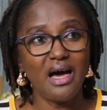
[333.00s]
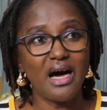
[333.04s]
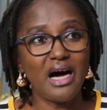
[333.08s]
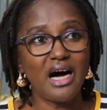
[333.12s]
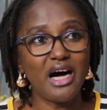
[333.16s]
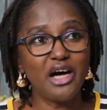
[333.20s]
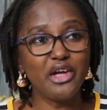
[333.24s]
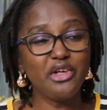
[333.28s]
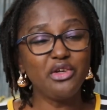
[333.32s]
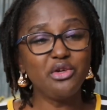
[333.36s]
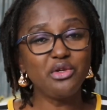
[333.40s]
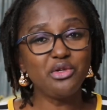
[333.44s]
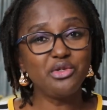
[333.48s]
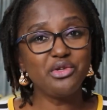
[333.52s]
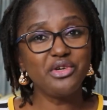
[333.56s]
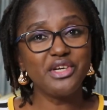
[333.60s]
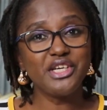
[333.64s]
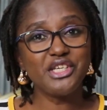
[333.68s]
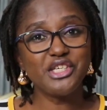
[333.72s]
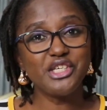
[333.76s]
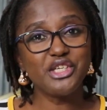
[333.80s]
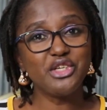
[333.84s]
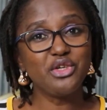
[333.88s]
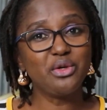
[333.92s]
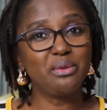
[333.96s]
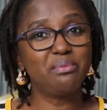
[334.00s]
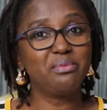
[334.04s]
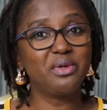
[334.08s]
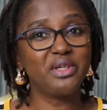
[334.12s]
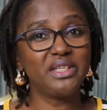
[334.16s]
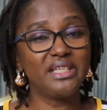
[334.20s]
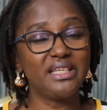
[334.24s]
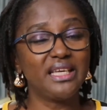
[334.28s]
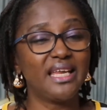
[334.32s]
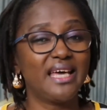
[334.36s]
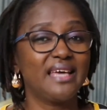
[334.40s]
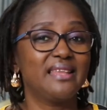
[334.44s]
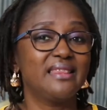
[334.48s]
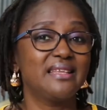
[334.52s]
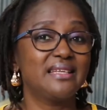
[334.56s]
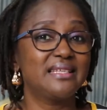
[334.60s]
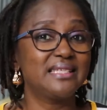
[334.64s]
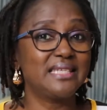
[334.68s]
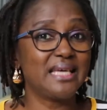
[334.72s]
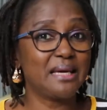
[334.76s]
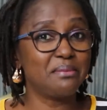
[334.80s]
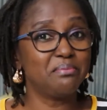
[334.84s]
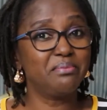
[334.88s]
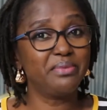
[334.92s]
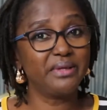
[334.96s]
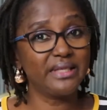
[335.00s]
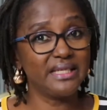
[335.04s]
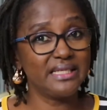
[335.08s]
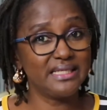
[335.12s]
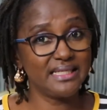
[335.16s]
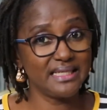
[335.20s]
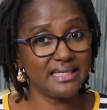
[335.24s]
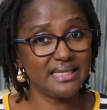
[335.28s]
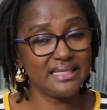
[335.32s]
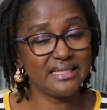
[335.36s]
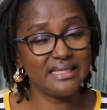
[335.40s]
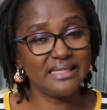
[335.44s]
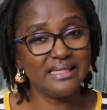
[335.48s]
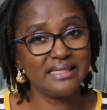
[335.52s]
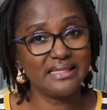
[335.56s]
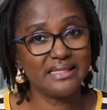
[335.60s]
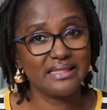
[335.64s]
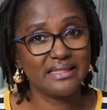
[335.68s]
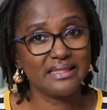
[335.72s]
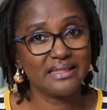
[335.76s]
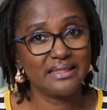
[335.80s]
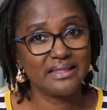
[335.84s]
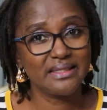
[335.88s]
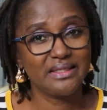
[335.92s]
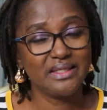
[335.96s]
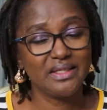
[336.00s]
Are you treating your body like the temple it is?